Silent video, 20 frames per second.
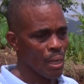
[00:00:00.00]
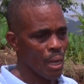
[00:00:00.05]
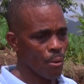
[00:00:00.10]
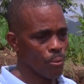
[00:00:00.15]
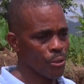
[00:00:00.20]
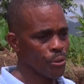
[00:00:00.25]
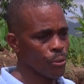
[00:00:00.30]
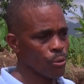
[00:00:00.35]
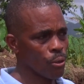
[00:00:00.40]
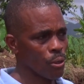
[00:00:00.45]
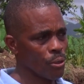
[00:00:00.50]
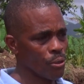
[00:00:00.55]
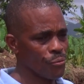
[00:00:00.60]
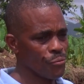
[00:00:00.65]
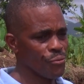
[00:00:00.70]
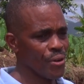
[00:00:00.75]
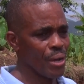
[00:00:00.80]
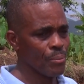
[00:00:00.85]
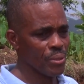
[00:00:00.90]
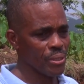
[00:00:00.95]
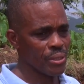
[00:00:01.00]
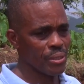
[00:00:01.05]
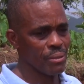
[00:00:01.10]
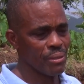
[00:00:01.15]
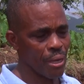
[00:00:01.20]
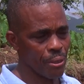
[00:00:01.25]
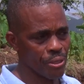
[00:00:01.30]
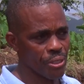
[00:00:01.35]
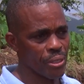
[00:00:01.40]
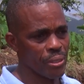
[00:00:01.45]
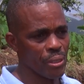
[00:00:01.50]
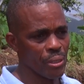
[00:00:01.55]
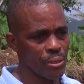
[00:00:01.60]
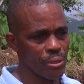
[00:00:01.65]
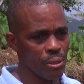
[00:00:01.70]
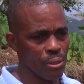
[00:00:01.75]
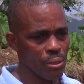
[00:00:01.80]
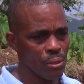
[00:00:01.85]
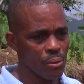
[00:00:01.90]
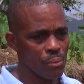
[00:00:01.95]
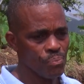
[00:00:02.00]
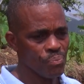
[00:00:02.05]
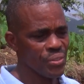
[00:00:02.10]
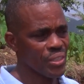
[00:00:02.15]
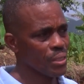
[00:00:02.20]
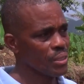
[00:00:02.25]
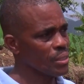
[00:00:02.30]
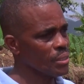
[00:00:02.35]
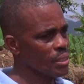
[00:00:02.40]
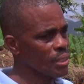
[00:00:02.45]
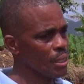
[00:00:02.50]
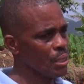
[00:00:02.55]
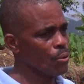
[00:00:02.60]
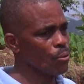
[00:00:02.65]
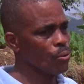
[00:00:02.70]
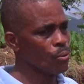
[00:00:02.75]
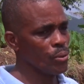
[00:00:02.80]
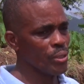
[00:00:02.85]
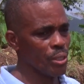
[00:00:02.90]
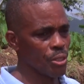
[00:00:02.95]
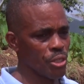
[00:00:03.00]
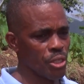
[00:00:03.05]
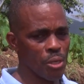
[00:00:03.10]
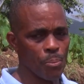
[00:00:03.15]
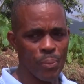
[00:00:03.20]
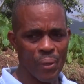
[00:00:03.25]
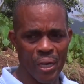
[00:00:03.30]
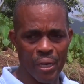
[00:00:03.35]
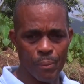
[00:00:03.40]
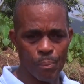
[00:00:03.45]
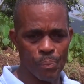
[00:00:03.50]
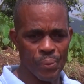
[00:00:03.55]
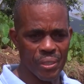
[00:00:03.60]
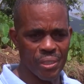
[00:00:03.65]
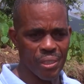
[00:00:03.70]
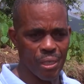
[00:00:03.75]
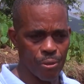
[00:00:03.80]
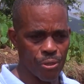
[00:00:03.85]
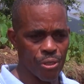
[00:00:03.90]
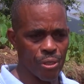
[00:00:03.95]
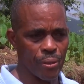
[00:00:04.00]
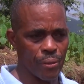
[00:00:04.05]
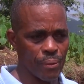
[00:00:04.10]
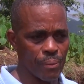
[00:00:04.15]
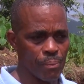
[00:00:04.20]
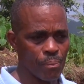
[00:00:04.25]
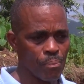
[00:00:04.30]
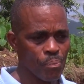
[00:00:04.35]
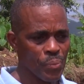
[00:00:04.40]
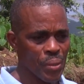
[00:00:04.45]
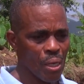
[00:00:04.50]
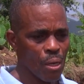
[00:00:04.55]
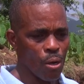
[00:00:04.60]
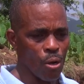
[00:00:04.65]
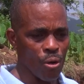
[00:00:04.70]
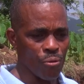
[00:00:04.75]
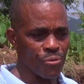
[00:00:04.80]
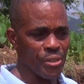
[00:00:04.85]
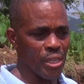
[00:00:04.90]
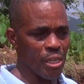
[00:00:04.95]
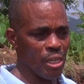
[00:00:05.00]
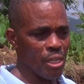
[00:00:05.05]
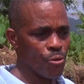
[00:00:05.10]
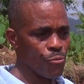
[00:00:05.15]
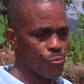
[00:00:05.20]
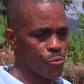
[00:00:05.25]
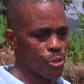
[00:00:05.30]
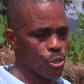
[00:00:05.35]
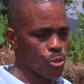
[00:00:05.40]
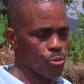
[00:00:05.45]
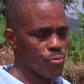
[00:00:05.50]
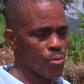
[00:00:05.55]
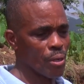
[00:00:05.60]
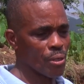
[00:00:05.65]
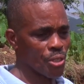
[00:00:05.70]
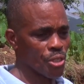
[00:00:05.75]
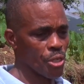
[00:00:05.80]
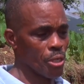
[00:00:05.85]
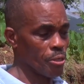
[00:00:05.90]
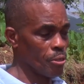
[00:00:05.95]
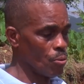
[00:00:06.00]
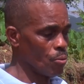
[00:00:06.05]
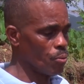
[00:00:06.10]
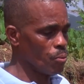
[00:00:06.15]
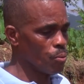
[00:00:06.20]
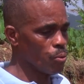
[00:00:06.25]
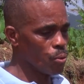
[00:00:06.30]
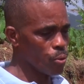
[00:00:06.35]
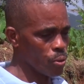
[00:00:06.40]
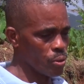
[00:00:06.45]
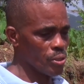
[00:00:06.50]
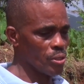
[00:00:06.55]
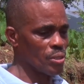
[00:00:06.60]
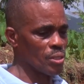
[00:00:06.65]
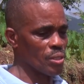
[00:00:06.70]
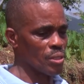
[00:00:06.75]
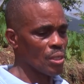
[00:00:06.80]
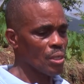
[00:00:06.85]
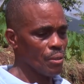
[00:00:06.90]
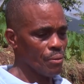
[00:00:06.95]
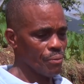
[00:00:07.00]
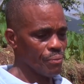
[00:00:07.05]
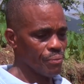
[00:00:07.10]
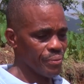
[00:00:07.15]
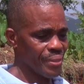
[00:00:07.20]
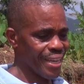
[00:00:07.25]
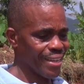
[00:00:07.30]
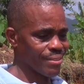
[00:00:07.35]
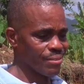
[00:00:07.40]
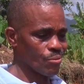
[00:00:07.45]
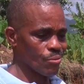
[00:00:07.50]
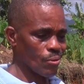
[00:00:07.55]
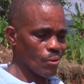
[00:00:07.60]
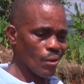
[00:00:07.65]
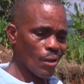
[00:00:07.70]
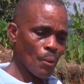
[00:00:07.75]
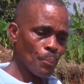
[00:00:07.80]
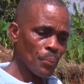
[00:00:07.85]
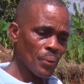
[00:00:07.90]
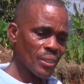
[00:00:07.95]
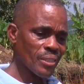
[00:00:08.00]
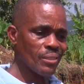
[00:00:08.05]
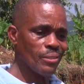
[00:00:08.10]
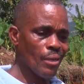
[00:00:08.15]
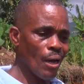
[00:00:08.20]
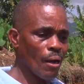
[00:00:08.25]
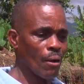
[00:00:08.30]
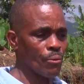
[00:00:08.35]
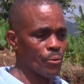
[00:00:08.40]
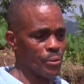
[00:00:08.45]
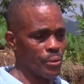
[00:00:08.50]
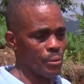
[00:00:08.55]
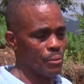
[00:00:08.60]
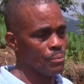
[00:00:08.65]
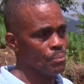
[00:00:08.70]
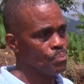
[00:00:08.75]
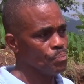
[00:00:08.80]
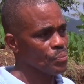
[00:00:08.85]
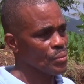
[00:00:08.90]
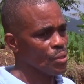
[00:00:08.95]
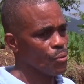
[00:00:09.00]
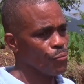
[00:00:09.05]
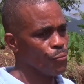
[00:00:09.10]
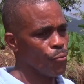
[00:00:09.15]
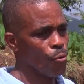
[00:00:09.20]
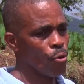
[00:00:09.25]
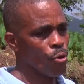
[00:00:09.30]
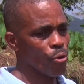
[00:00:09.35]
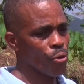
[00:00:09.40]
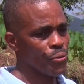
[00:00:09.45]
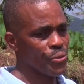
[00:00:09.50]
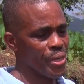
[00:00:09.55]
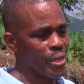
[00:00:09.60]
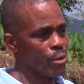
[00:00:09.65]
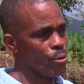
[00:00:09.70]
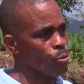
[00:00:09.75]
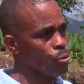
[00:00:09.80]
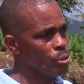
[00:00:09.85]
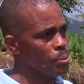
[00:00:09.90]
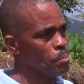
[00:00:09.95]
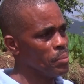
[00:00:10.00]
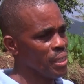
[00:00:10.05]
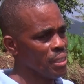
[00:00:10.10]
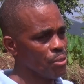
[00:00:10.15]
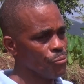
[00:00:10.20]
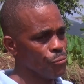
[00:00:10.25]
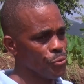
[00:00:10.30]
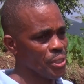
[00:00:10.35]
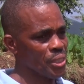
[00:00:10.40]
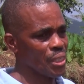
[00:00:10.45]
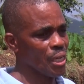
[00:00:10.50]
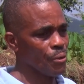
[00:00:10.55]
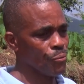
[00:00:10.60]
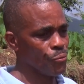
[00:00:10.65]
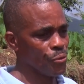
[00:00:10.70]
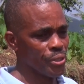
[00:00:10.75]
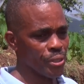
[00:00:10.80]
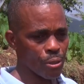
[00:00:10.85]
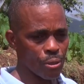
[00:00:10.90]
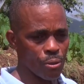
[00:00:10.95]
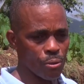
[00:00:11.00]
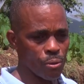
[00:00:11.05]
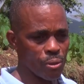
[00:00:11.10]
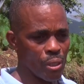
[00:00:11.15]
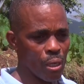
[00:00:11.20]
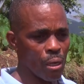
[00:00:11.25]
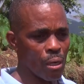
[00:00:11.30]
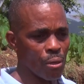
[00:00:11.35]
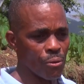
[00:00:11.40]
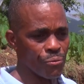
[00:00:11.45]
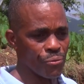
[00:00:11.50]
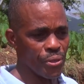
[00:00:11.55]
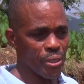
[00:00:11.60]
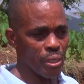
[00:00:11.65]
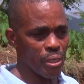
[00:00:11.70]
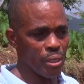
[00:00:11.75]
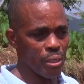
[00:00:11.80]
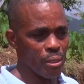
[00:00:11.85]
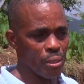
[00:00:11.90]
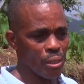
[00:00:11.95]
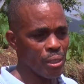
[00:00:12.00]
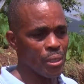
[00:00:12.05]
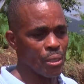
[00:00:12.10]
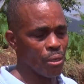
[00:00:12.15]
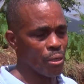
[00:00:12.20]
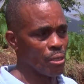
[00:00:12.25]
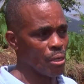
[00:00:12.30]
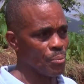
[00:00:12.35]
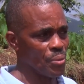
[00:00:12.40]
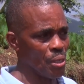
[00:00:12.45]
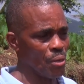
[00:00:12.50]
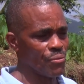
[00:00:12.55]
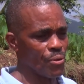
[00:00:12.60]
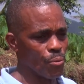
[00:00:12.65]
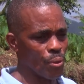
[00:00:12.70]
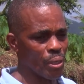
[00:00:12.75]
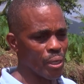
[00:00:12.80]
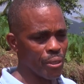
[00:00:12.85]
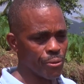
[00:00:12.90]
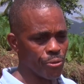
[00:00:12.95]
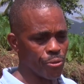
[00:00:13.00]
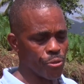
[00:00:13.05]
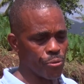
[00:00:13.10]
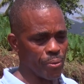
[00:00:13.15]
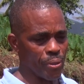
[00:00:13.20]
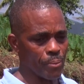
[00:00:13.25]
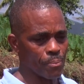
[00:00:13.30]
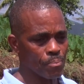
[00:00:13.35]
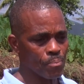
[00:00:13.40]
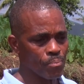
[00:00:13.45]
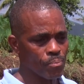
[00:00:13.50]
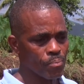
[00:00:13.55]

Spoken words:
I want to call on farmers nationally to take ownership and possession of the infrastructure, the roads that are put down for their own benefit and for the good of the economy of our country.